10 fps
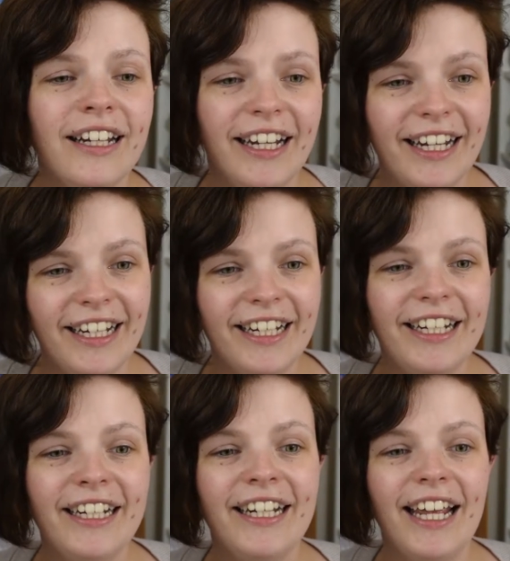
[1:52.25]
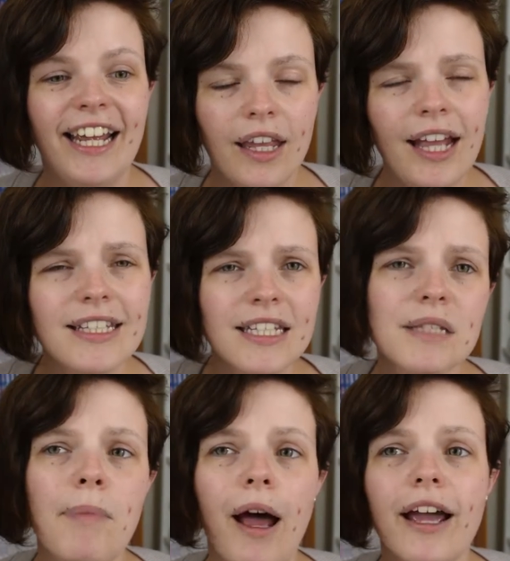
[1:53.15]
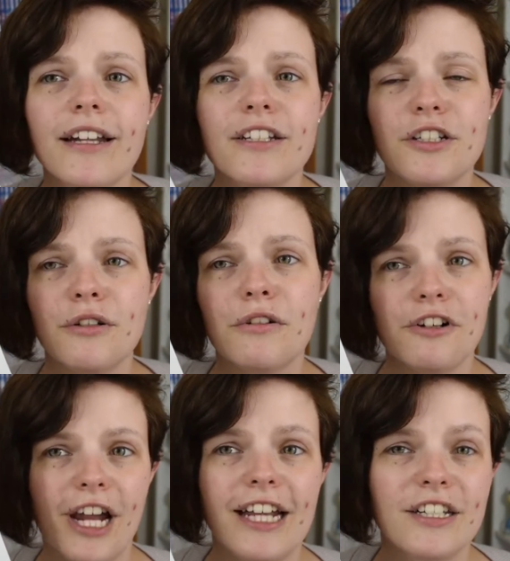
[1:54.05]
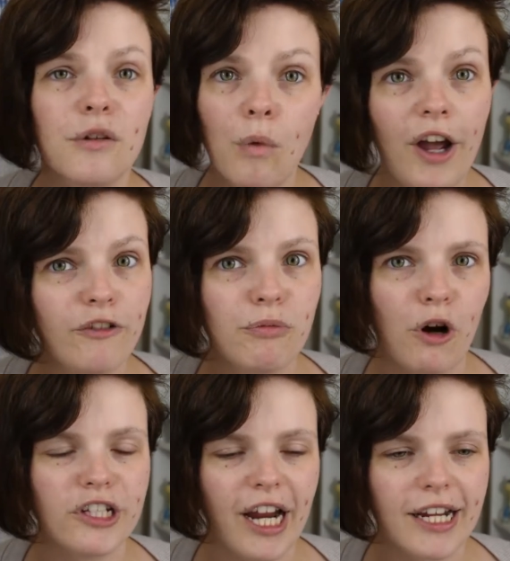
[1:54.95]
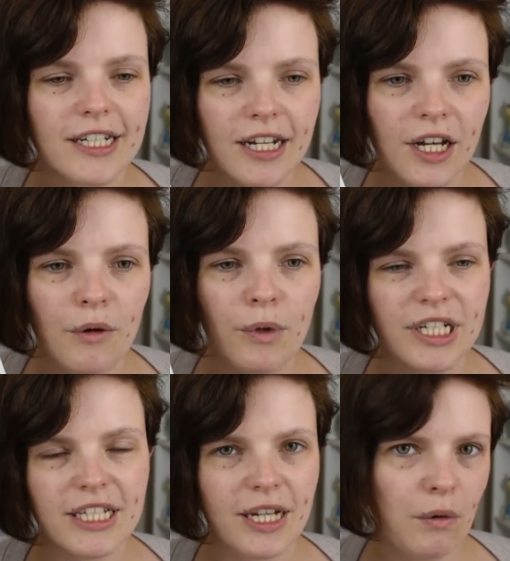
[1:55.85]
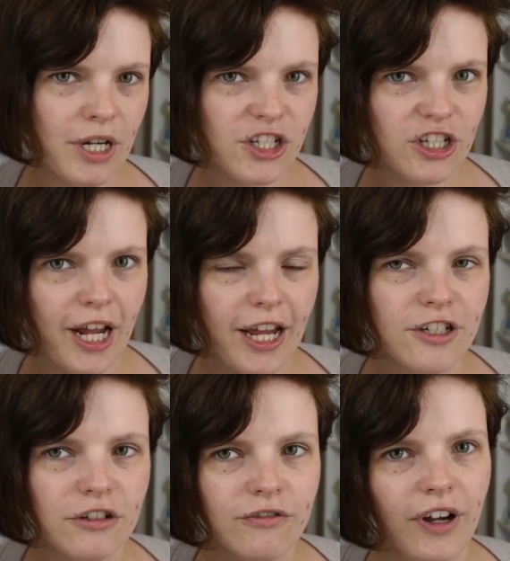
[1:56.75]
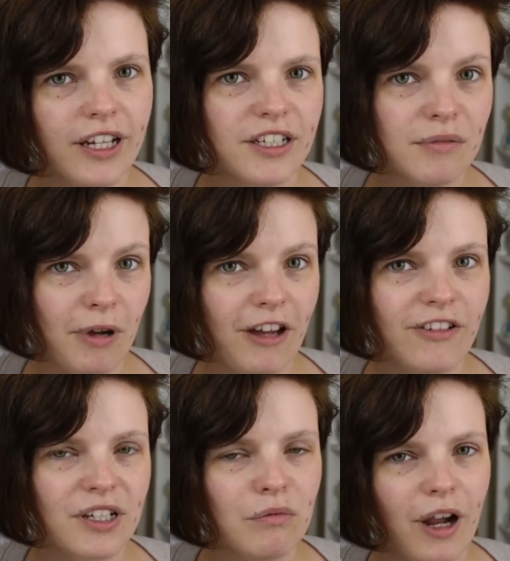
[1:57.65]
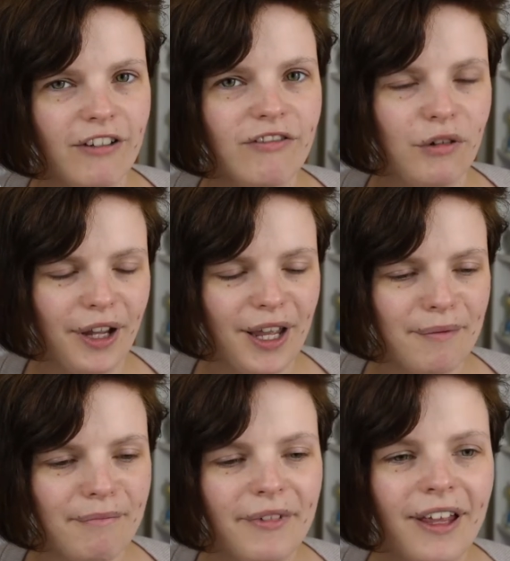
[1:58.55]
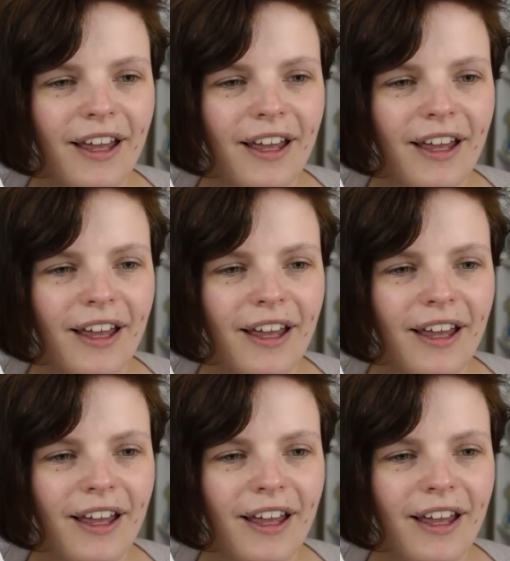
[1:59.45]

He gets inspired to create the Wife Project, which is a questionnaire to find the perfect wife for him.